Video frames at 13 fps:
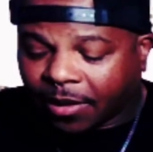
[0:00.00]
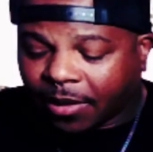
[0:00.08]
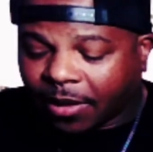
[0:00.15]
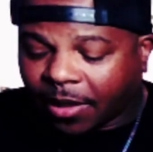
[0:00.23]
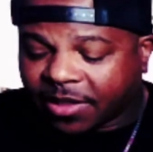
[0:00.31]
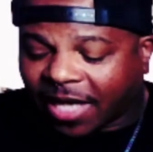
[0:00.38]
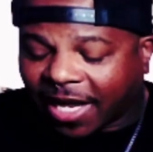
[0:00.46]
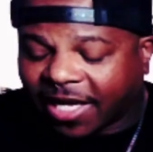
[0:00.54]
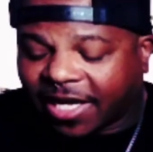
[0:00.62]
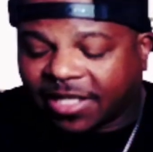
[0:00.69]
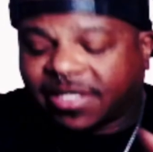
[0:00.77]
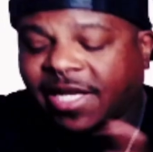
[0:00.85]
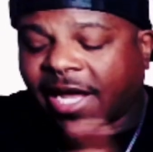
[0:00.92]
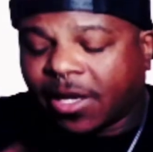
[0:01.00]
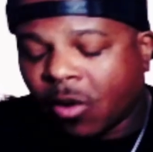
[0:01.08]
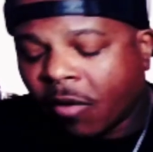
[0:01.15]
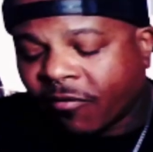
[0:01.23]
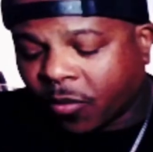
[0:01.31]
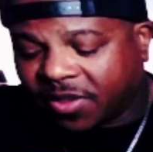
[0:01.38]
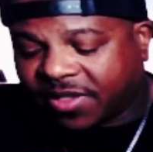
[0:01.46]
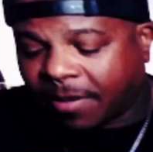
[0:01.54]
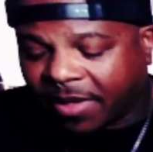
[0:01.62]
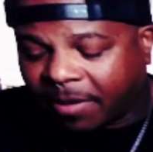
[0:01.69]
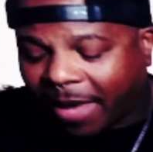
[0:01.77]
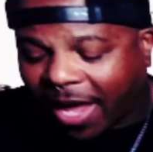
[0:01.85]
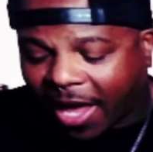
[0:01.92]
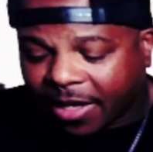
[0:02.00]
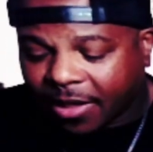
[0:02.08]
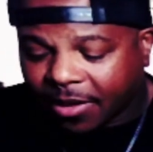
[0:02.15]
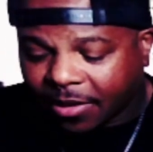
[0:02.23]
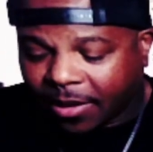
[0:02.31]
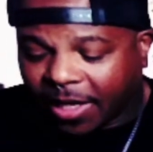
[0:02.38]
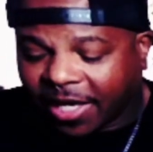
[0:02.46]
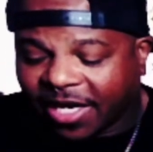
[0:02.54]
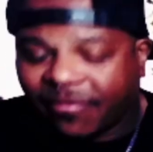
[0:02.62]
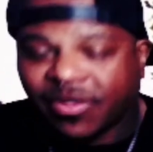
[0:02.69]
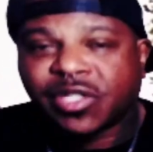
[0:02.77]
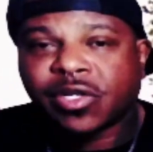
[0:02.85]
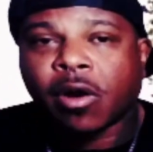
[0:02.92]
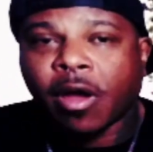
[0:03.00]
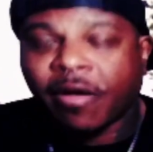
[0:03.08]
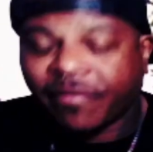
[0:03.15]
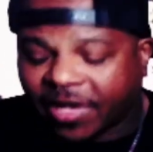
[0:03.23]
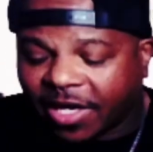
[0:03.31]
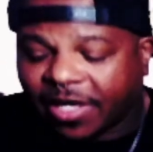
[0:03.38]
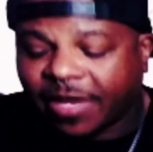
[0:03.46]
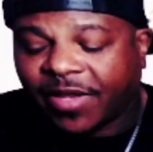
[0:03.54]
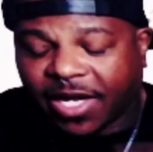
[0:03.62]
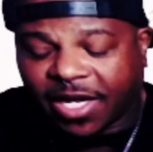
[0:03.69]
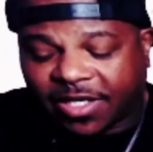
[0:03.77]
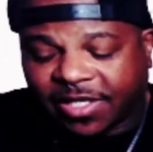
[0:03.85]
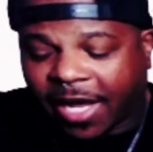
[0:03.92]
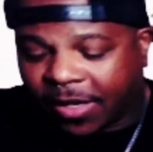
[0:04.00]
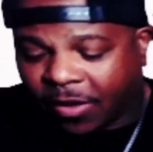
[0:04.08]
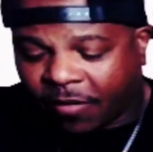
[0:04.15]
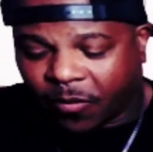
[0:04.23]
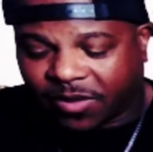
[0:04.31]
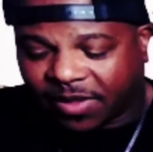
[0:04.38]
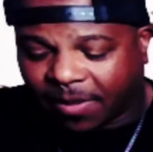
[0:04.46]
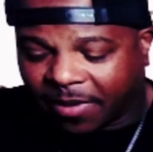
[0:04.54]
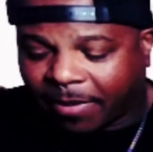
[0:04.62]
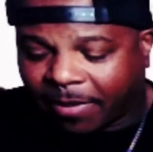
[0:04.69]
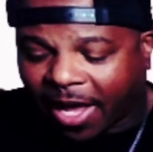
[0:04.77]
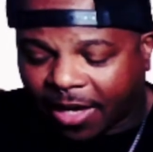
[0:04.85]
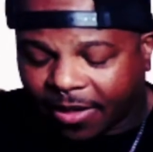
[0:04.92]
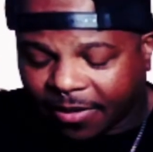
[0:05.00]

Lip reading: it's like it gets taken over with something bad. It could even start off good, and then it gets taken over with something bad.